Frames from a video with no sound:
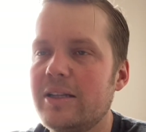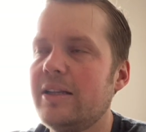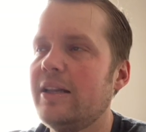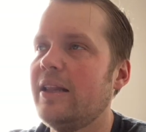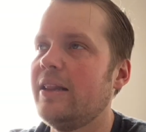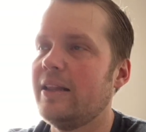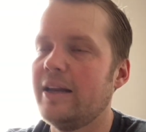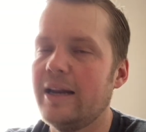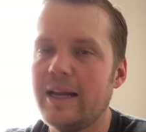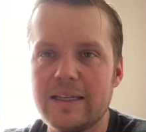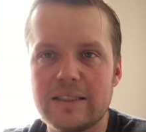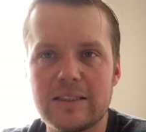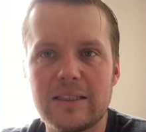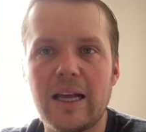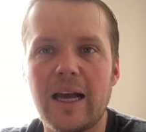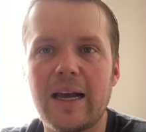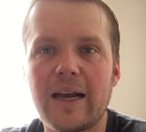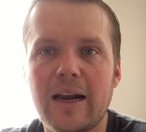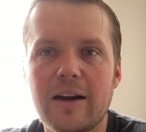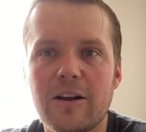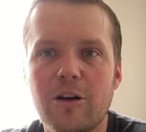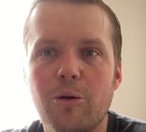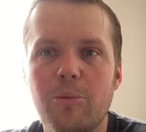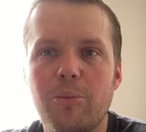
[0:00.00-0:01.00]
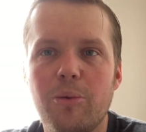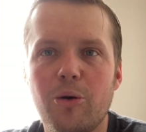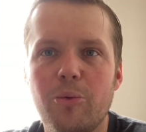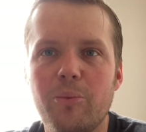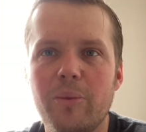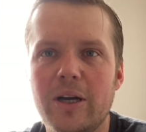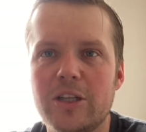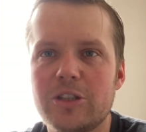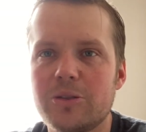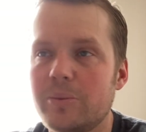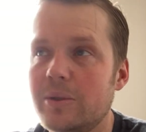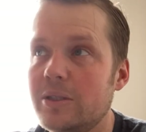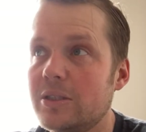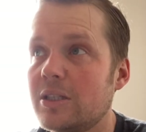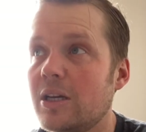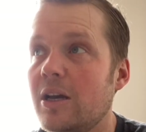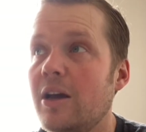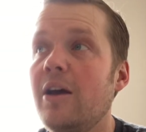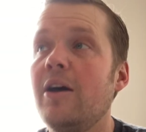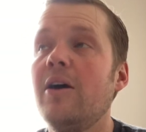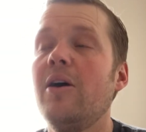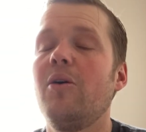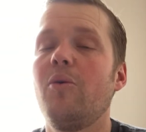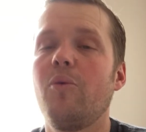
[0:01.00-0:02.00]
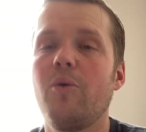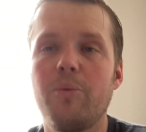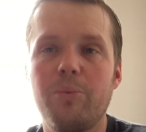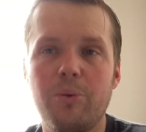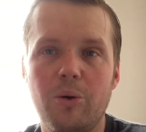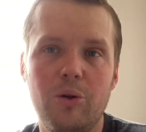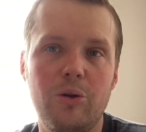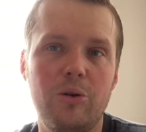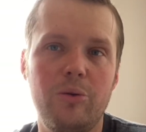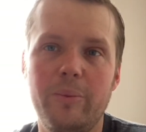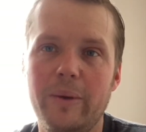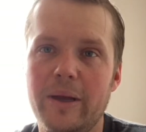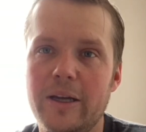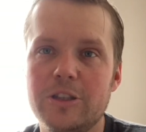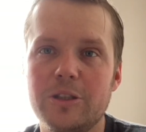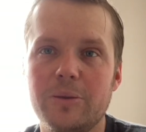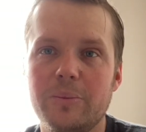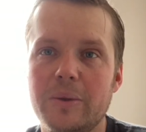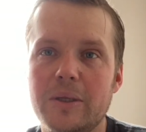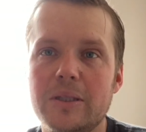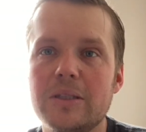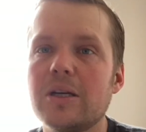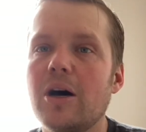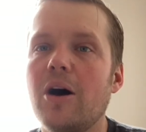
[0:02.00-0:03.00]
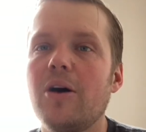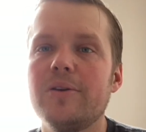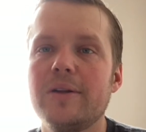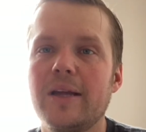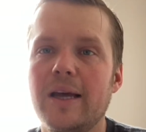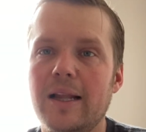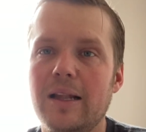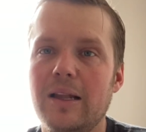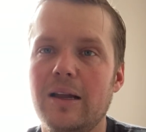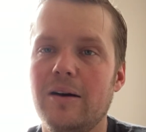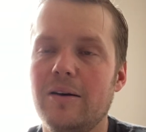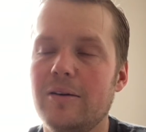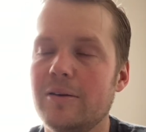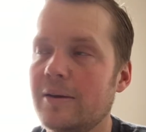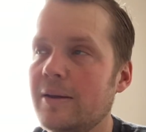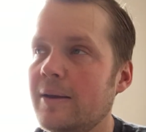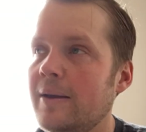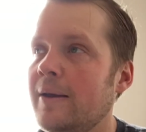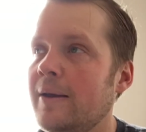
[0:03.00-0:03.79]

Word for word: And then the next day I got to go pull measurements. We're pulling measurements all day long.